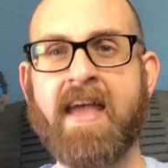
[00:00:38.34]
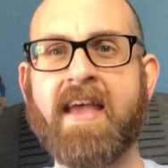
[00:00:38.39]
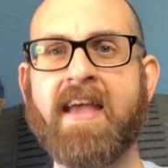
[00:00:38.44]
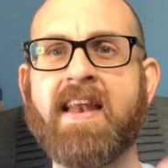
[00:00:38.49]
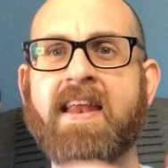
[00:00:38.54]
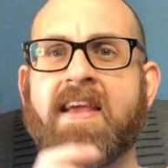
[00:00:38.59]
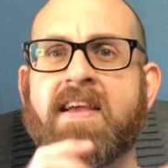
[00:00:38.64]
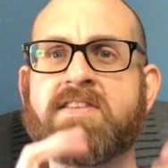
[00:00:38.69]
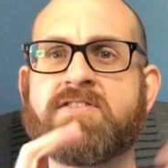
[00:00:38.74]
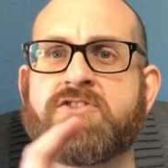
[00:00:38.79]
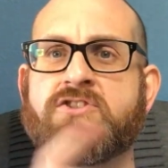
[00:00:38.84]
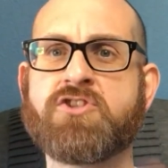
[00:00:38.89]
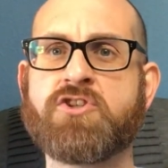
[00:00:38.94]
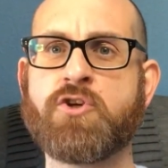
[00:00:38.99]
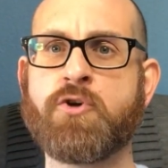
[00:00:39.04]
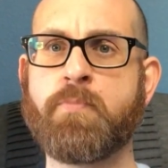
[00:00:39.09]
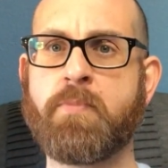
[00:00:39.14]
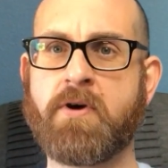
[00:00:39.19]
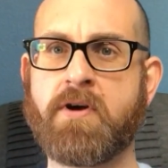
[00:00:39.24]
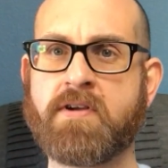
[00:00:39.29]
It is
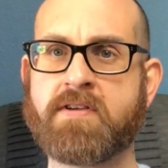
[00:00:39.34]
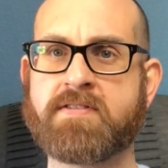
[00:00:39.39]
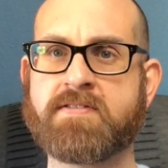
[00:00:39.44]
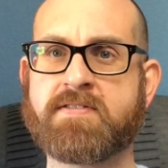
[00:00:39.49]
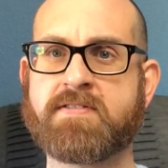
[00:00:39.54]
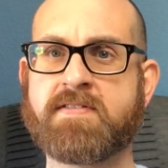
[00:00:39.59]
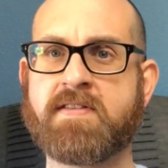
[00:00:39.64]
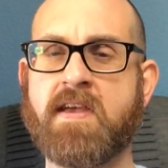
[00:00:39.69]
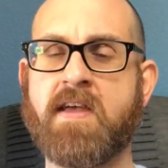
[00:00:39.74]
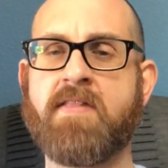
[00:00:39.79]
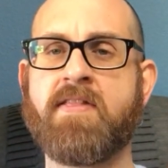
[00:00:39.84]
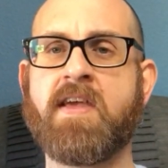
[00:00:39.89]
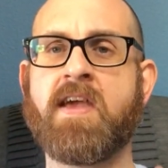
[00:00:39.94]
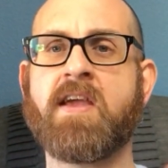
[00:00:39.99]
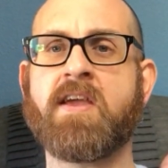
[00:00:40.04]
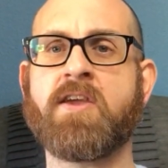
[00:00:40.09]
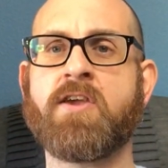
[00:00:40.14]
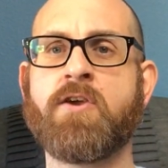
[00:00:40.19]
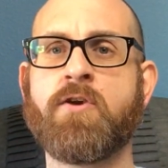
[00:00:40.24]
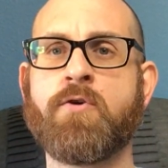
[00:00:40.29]
two books
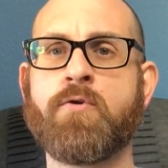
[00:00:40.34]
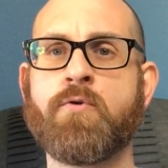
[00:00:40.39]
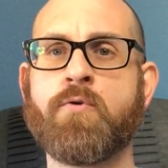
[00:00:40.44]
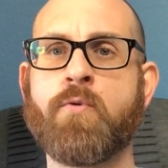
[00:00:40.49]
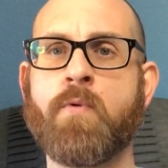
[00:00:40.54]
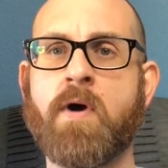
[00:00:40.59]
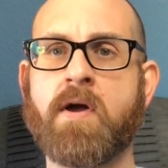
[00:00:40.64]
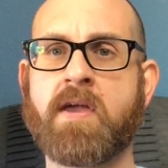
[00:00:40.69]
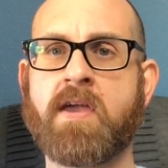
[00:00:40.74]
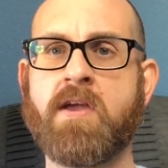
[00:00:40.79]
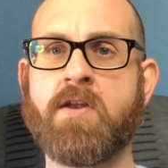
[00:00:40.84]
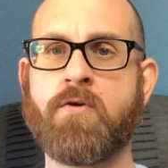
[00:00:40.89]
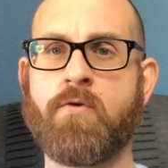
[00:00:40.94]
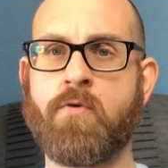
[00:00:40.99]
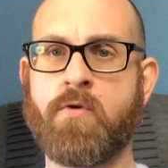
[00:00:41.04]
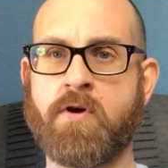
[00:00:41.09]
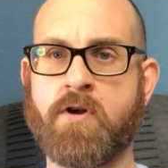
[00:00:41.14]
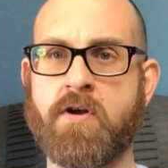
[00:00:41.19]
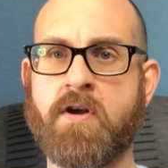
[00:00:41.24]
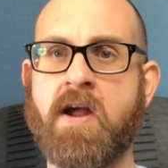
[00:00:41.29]
that you can
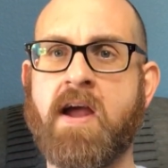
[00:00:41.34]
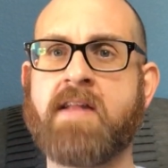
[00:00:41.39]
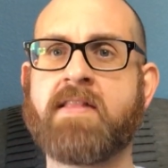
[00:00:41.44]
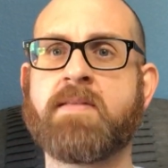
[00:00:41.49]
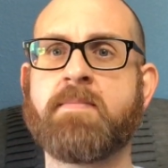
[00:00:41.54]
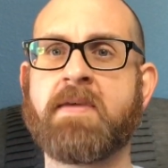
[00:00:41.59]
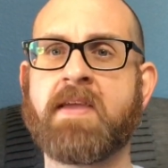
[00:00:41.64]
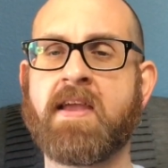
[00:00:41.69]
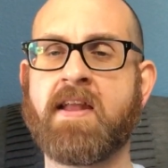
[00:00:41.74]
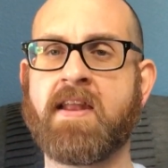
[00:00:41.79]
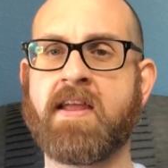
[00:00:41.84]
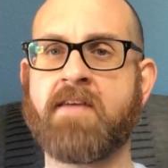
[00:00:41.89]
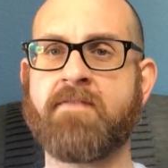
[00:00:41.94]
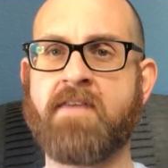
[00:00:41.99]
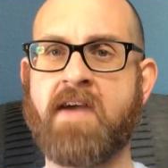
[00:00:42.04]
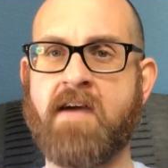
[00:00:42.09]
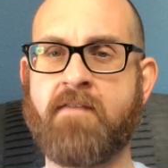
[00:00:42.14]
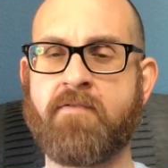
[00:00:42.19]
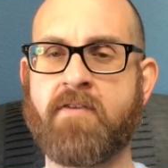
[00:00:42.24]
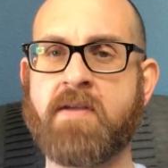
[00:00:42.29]
order at the beginning
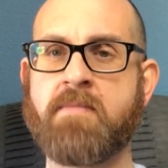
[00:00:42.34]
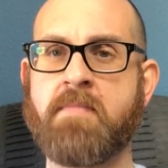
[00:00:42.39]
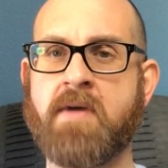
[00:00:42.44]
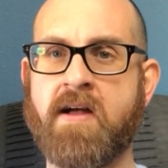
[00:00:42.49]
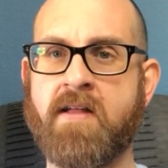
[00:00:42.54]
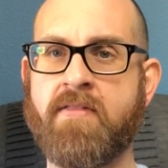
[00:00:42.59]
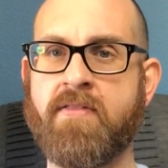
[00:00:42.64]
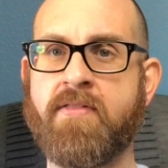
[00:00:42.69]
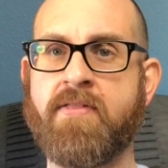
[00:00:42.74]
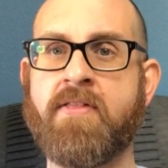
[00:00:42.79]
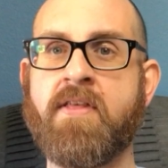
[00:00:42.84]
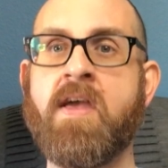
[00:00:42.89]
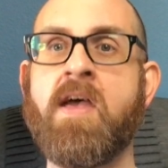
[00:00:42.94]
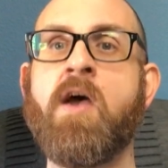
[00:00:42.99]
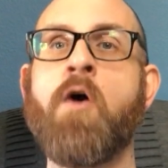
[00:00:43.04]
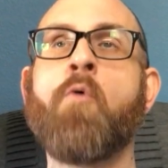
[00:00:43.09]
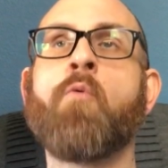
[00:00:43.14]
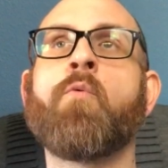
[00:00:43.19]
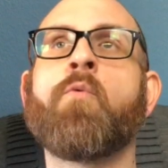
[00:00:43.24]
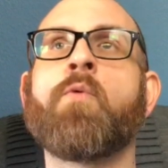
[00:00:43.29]
of every month,
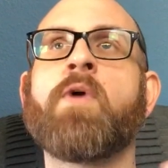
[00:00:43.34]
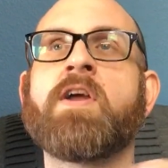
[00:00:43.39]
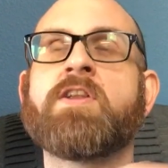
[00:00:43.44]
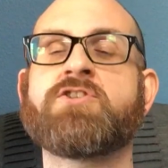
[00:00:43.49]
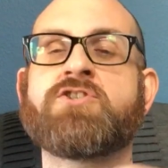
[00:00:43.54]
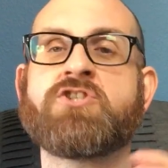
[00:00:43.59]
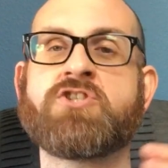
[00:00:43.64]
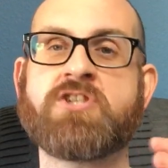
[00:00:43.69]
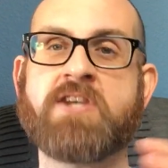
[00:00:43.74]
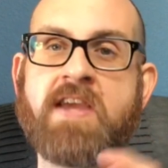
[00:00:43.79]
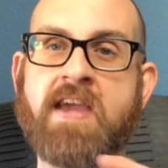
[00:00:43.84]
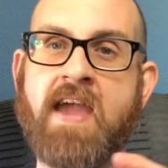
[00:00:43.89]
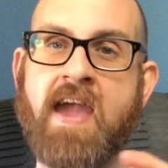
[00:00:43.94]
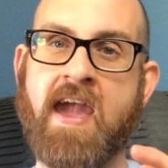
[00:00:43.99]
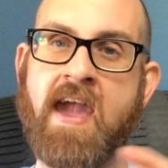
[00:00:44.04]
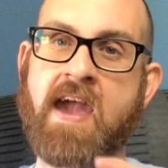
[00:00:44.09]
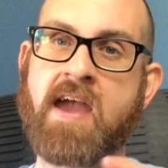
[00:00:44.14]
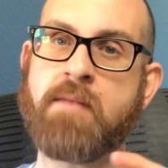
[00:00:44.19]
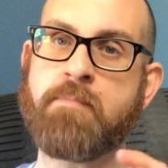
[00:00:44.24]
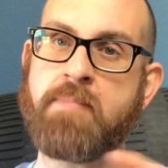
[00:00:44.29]
which she
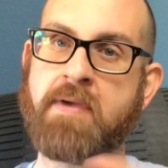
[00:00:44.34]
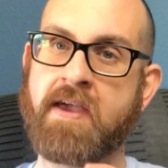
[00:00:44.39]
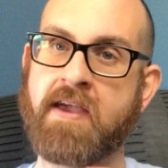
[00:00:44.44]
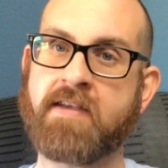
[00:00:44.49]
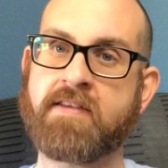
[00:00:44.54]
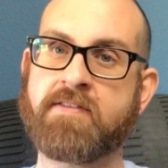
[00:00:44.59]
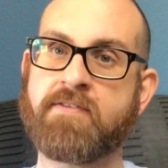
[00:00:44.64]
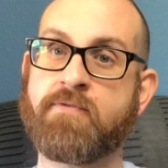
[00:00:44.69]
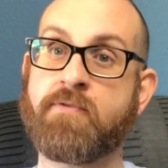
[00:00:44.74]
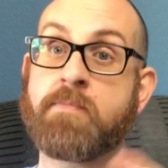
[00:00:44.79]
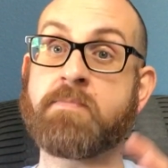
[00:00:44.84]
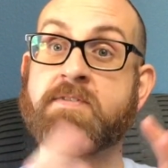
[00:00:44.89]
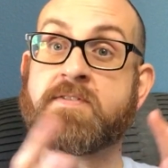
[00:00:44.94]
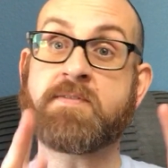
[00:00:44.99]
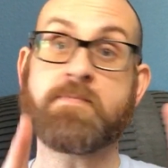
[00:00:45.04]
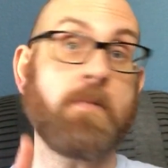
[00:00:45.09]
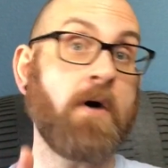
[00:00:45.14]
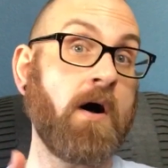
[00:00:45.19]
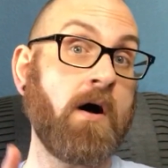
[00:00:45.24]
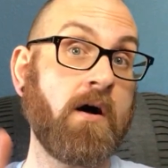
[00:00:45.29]
handpicks from
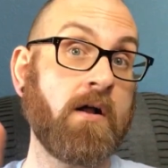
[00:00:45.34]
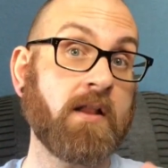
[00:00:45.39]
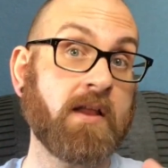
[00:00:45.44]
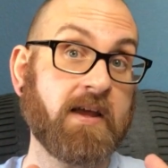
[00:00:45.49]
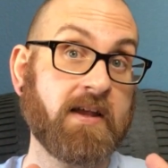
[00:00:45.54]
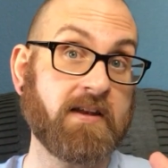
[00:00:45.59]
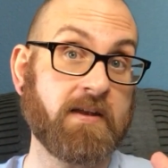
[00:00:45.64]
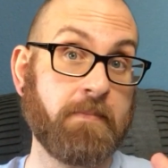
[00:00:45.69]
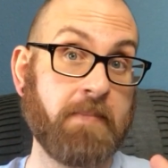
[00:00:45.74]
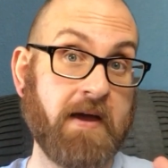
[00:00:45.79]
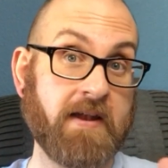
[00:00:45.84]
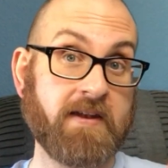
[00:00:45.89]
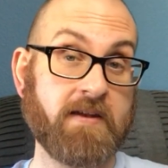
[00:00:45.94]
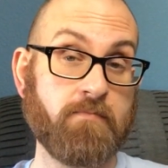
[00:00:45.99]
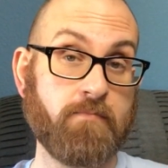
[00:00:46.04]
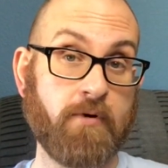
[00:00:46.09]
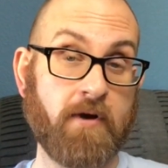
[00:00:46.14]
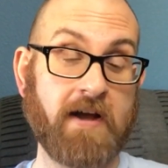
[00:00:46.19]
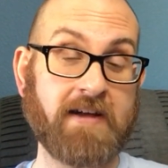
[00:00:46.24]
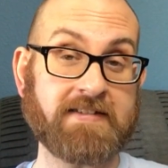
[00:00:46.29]
small
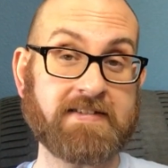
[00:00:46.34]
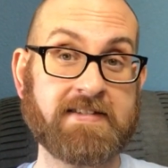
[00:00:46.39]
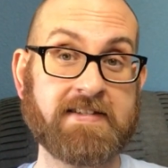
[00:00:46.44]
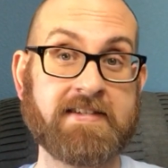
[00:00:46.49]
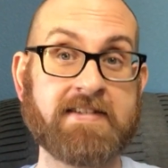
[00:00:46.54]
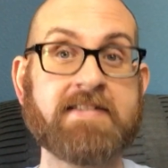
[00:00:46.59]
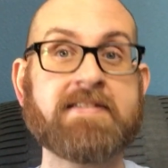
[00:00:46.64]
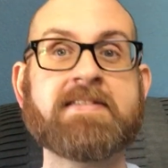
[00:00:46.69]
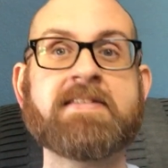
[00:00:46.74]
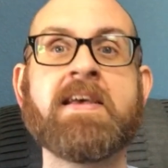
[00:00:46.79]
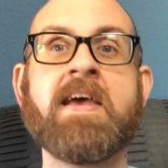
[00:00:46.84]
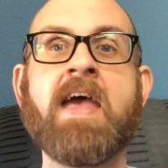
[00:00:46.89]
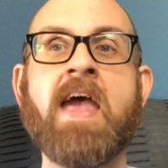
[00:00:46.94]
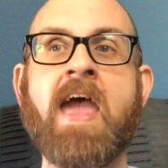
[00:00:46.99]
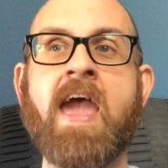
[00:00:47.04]
independent presses.